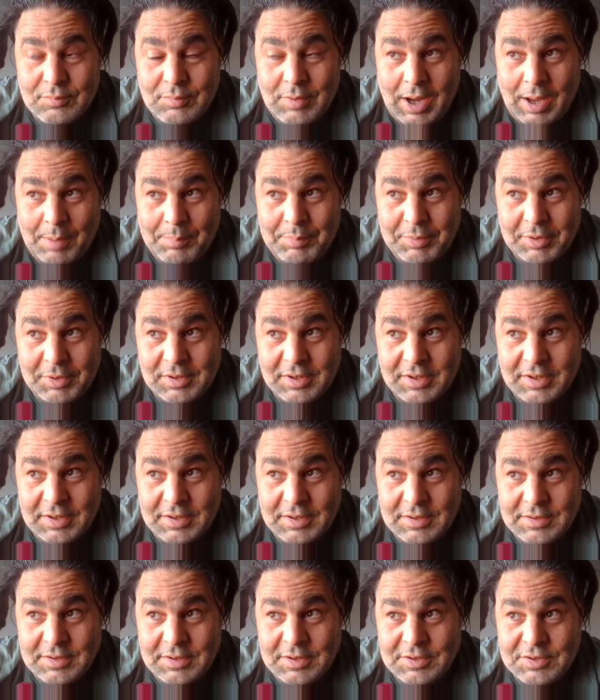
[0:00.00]

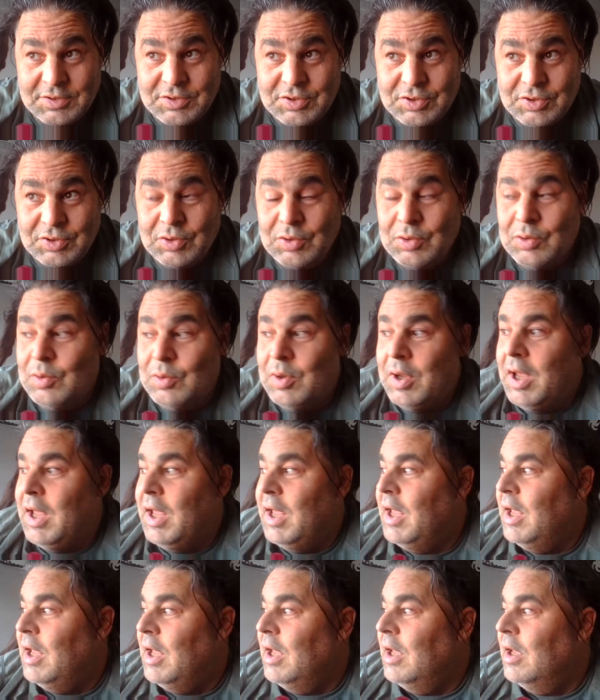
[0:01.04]
rapidly into
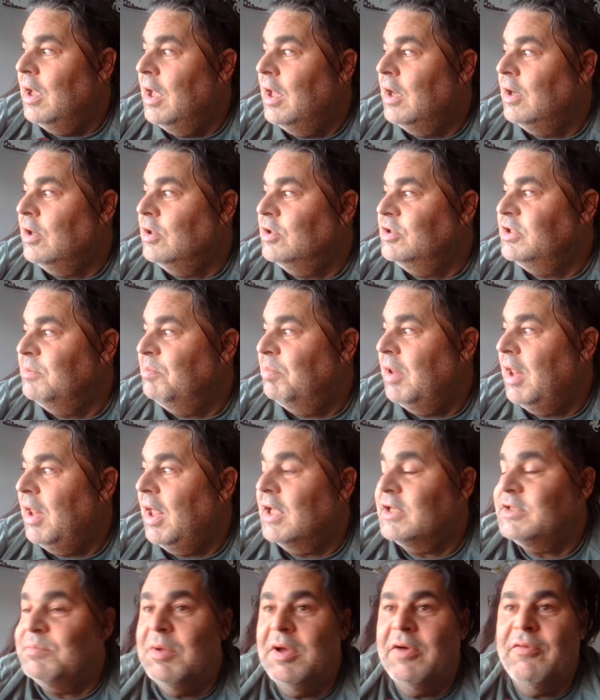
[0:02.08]
a energy
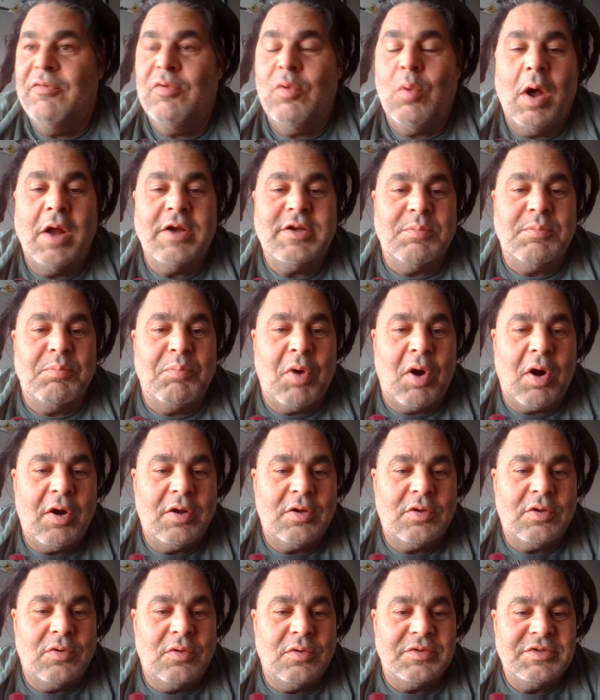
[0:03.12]
plasma of quantum
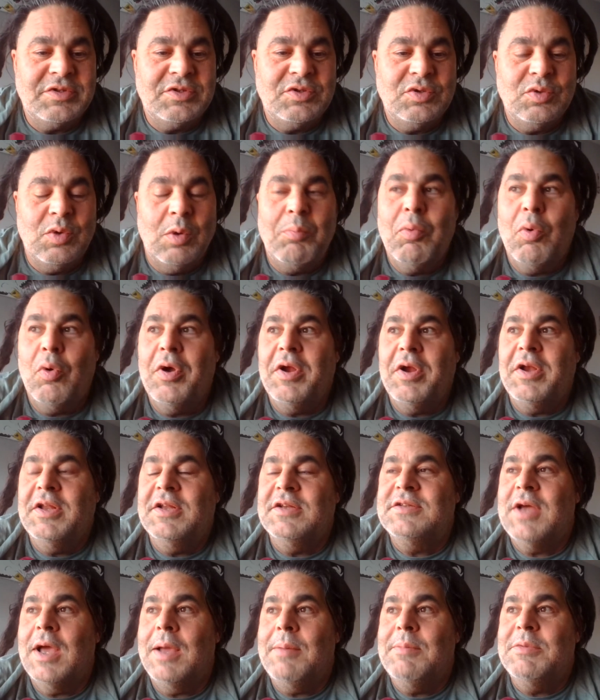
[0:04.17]
particles to a point
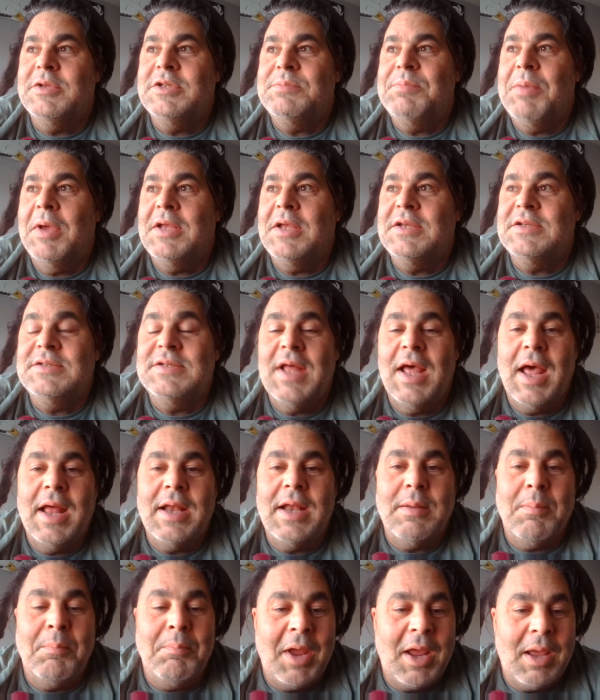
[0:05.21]
in time and space
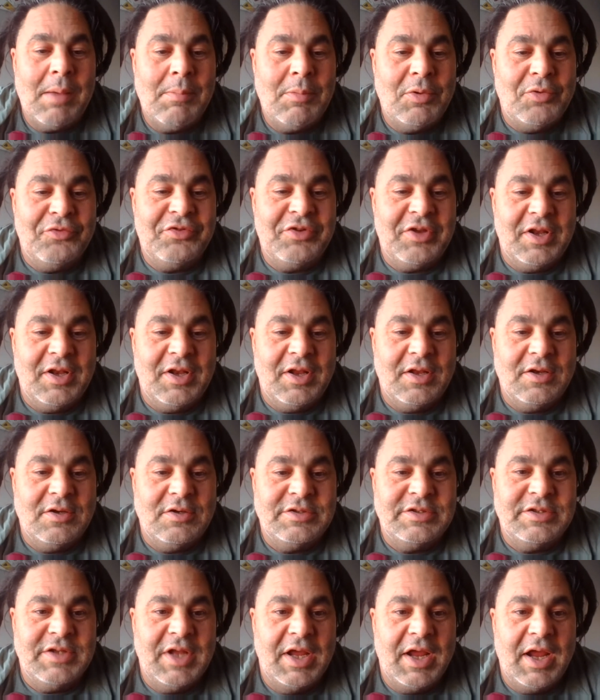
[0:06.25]
that mammals can
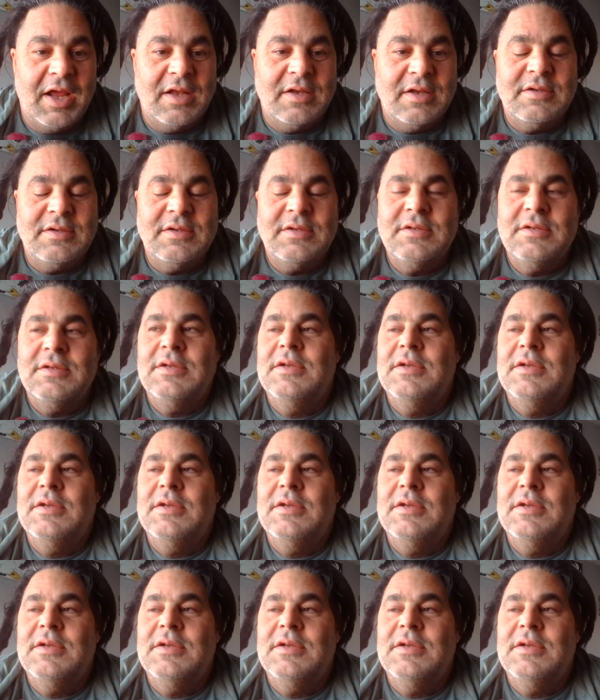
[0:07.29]
understand,